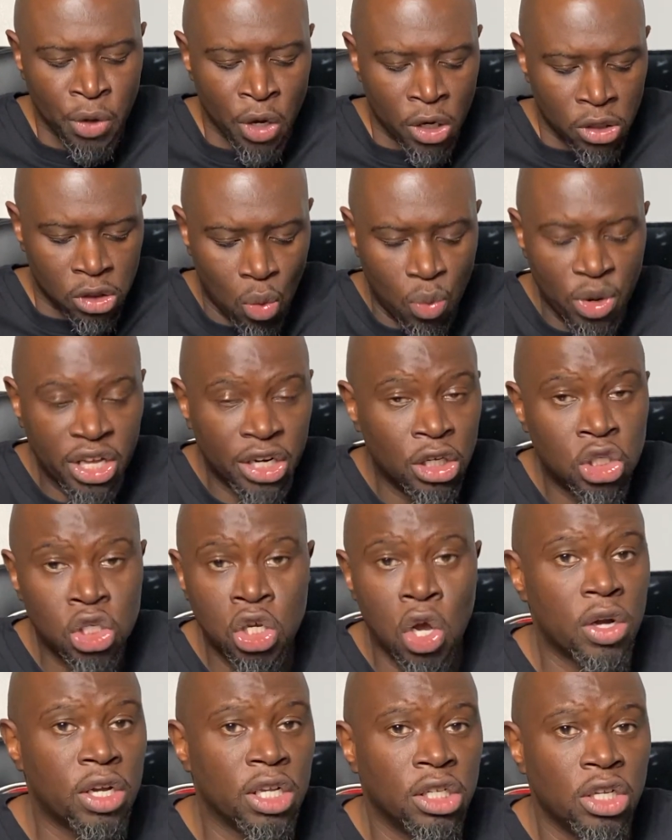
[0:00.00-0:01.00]
So we're going to
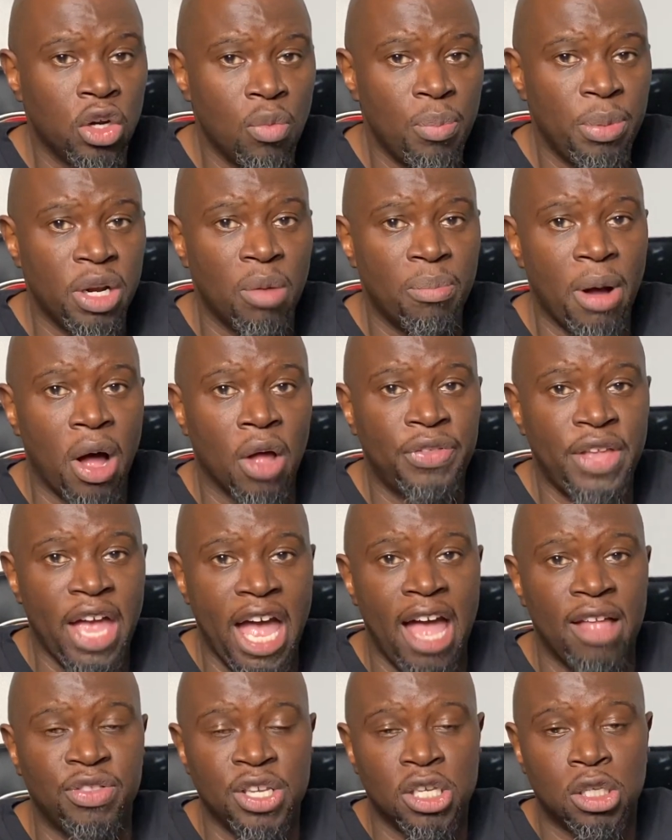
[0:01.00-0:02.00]
talk a little bit about
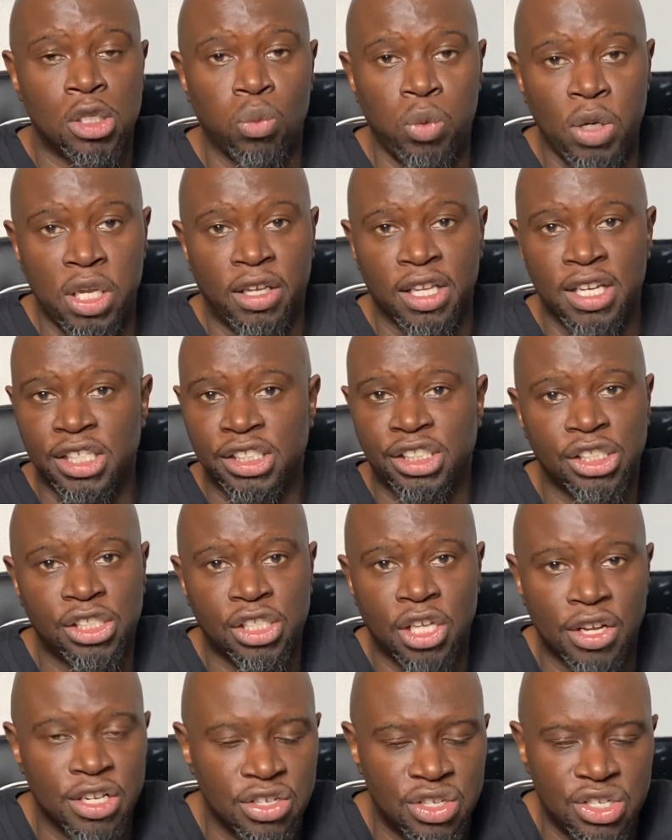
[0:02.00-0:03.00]
that this week, and it's just
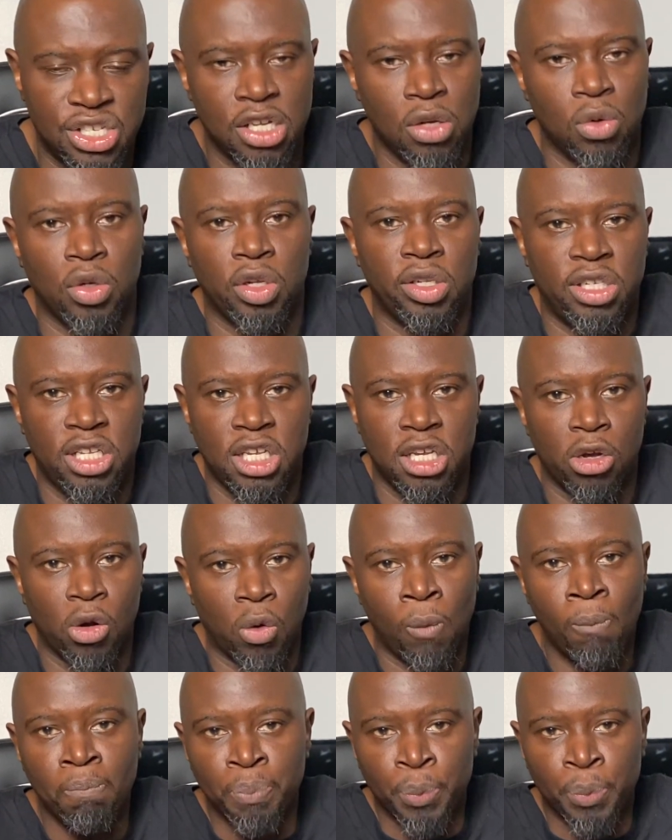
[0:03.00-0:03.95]
going to seal the deal